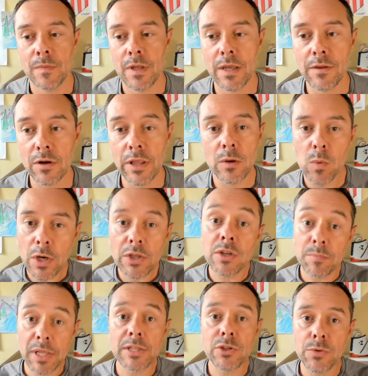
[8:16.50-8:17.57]
And they're like, well, you
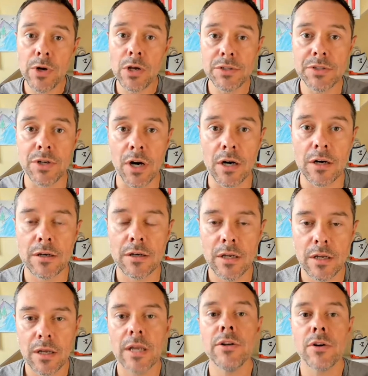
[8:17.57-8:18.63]
can play 2 an All-Star.
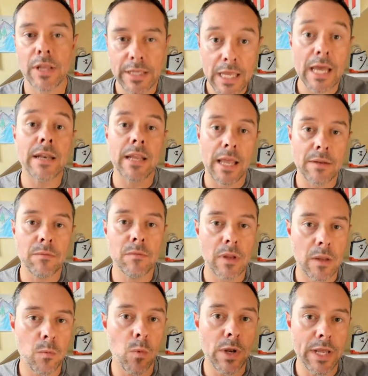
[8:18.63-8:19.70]
And you're like, yeah,
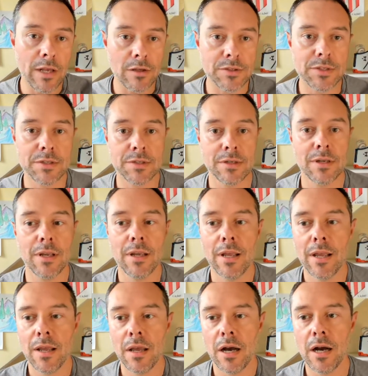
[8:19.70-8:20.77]
and what else?
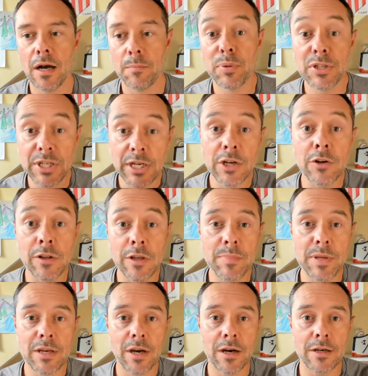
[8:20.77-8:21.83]
Particularly
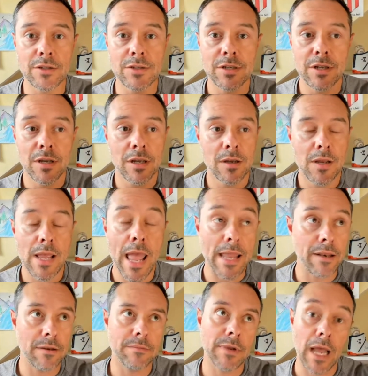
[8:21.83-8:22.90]
because,
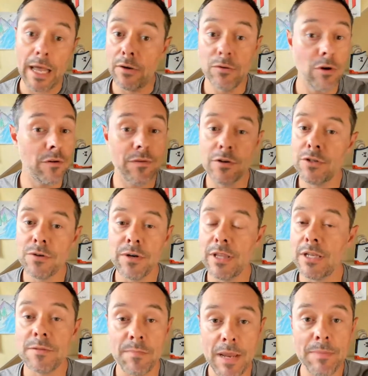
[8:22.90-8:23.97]
and I don't know if they're
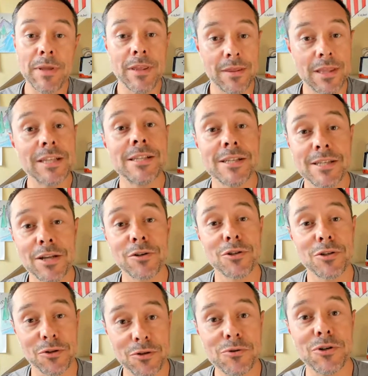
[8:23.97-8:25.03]
doing this, maybe this is their
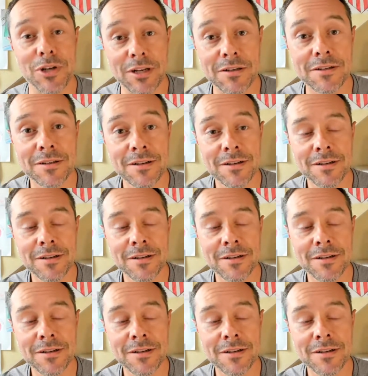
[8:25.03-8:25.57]
solution.